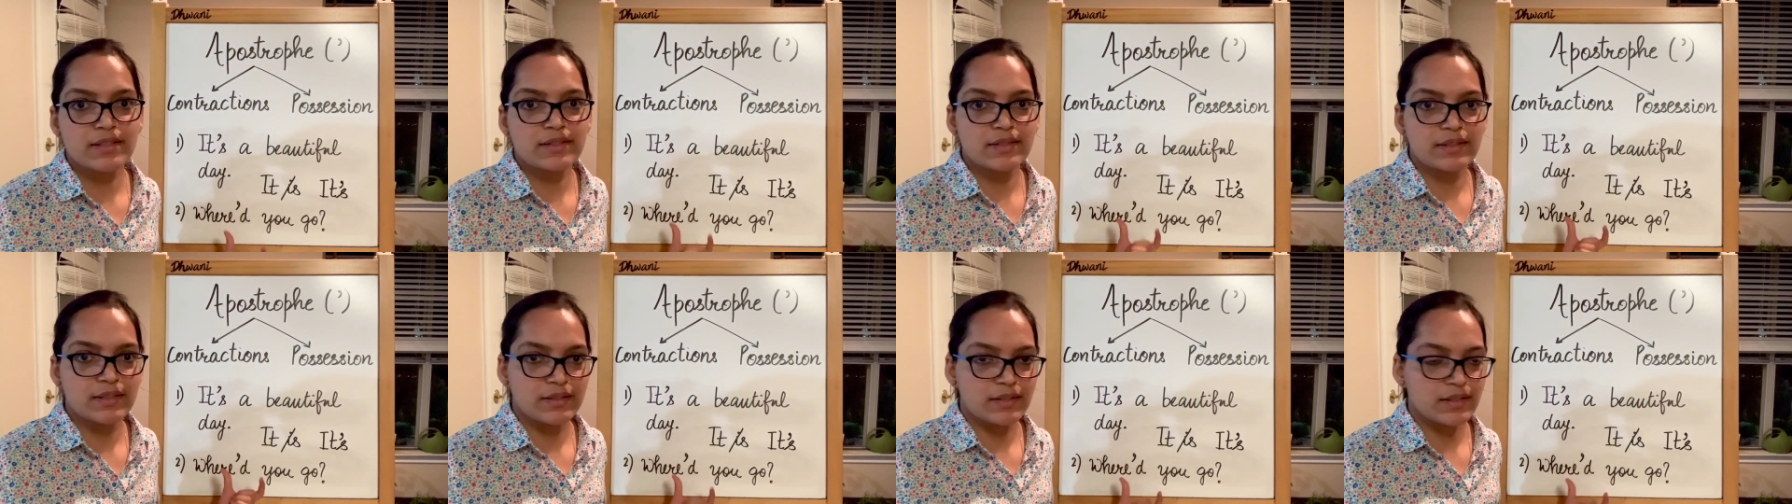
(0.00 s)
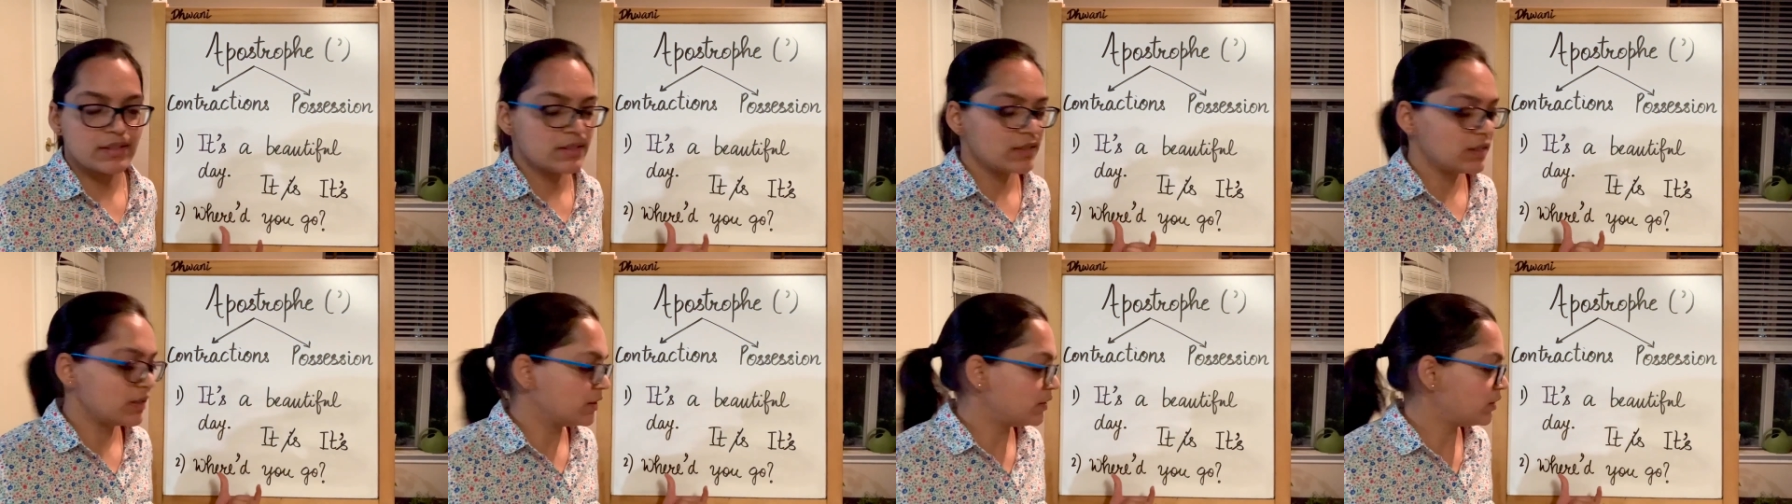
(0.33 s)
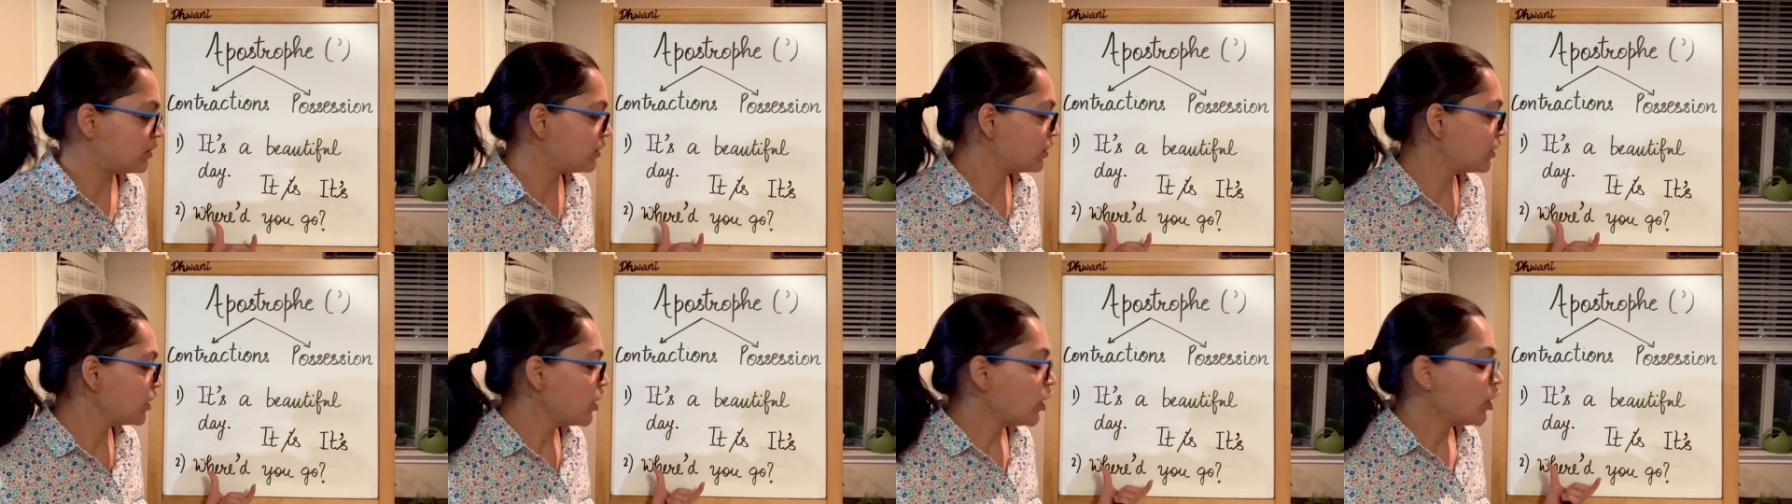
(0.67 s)
written,
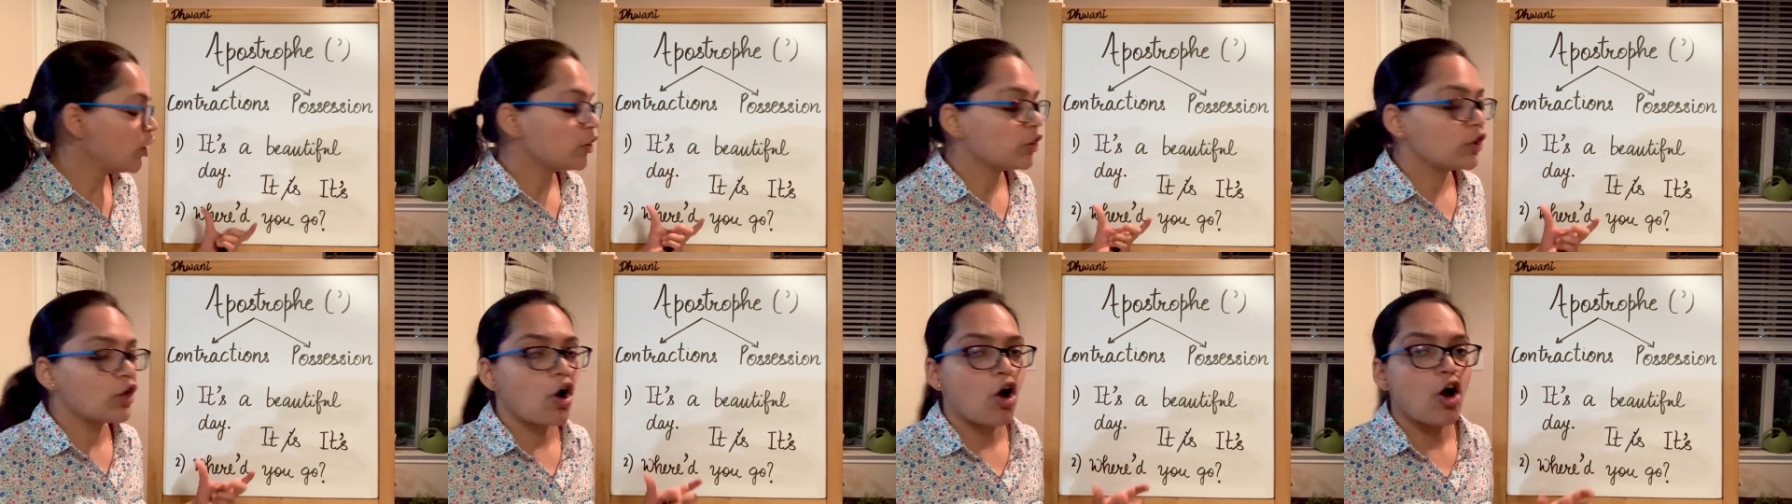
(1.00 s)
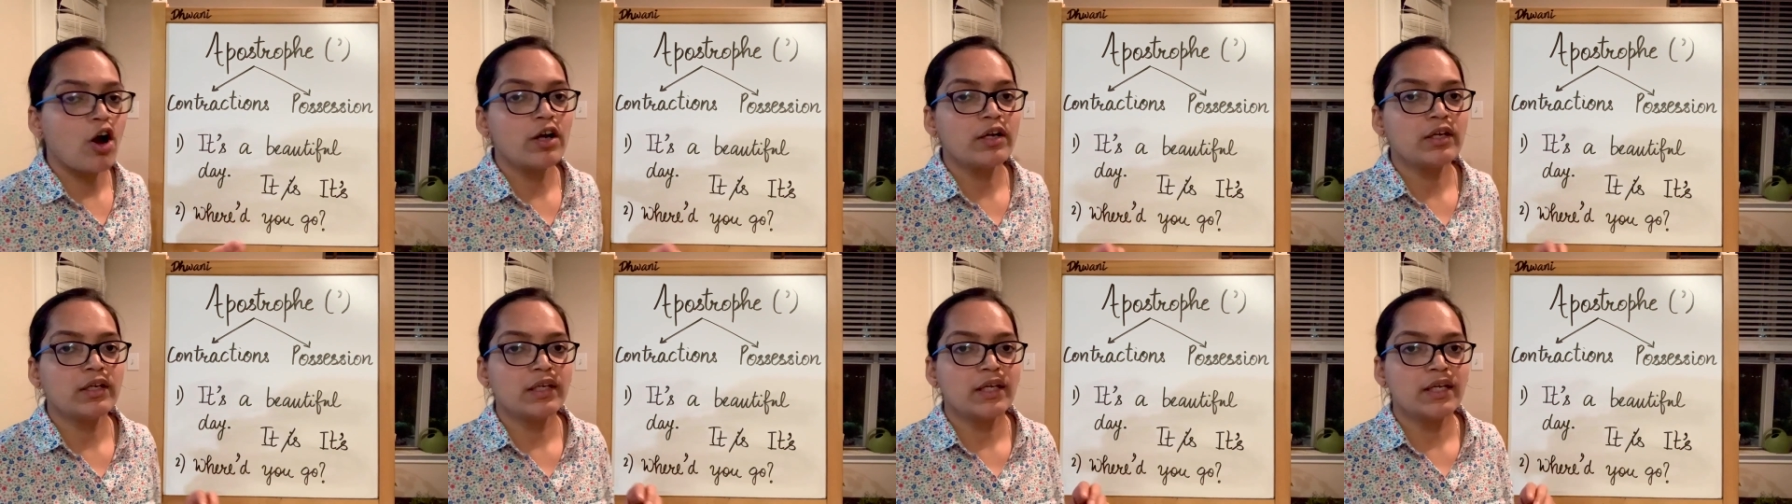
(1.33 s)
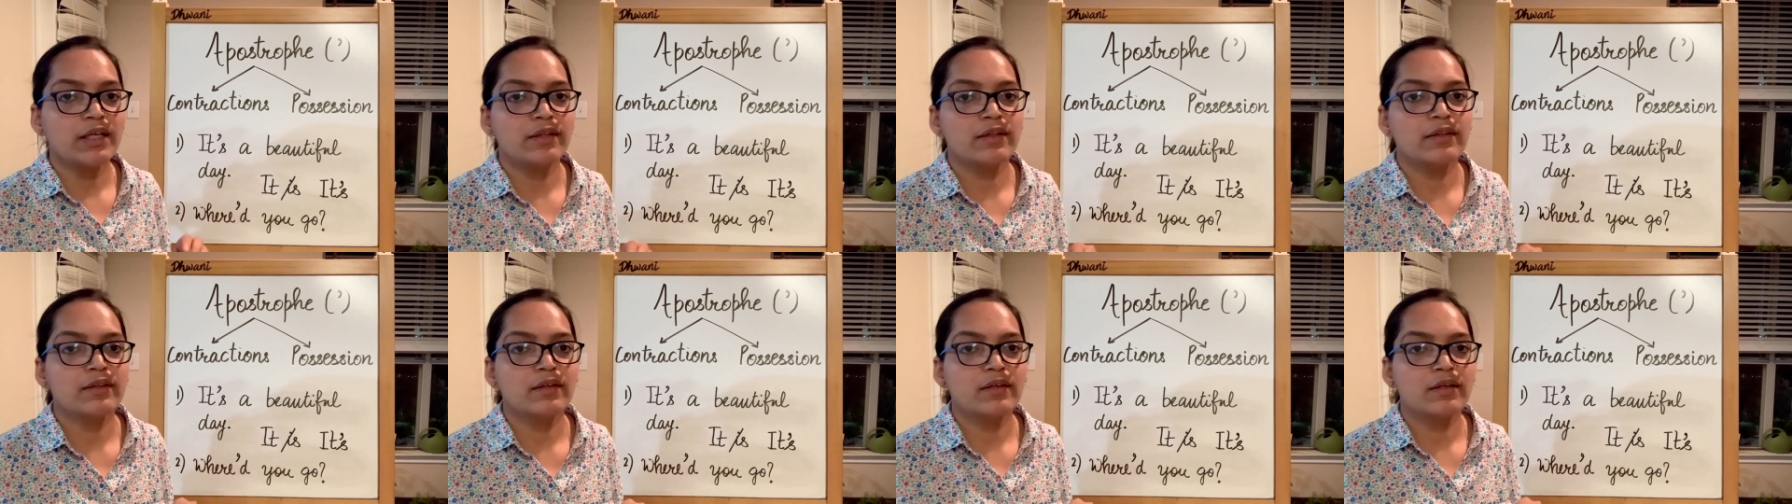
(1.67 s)
not in
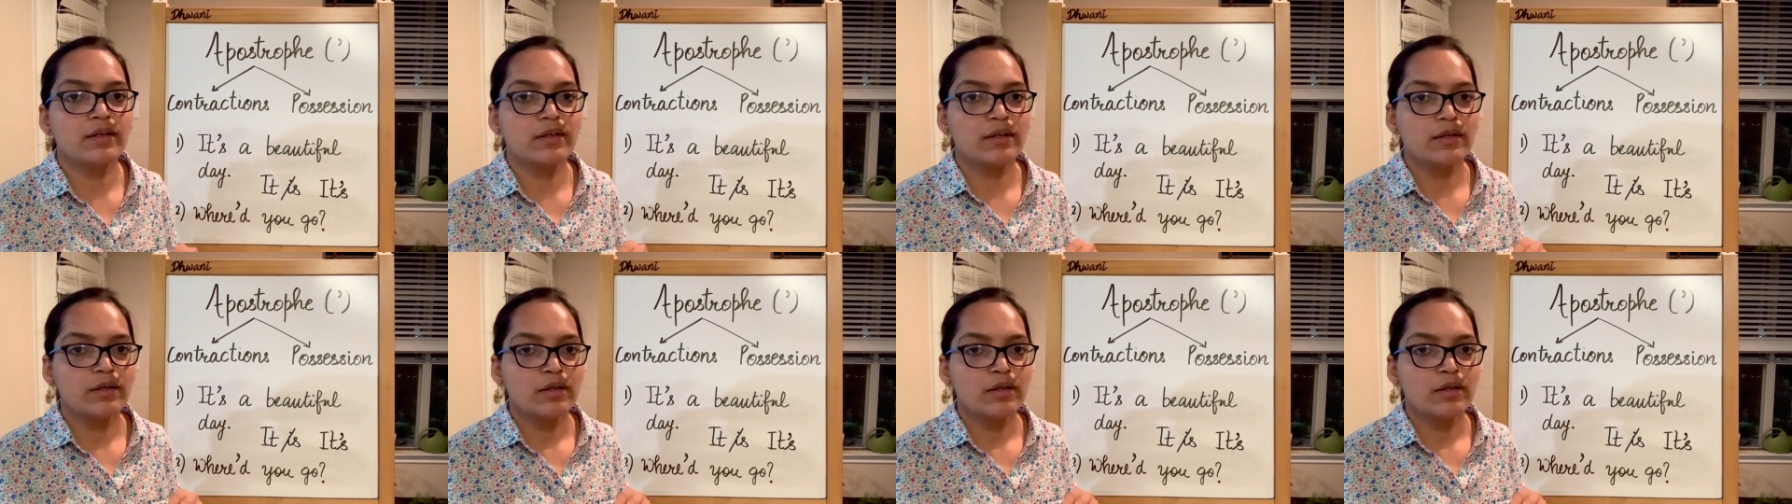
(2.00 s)
the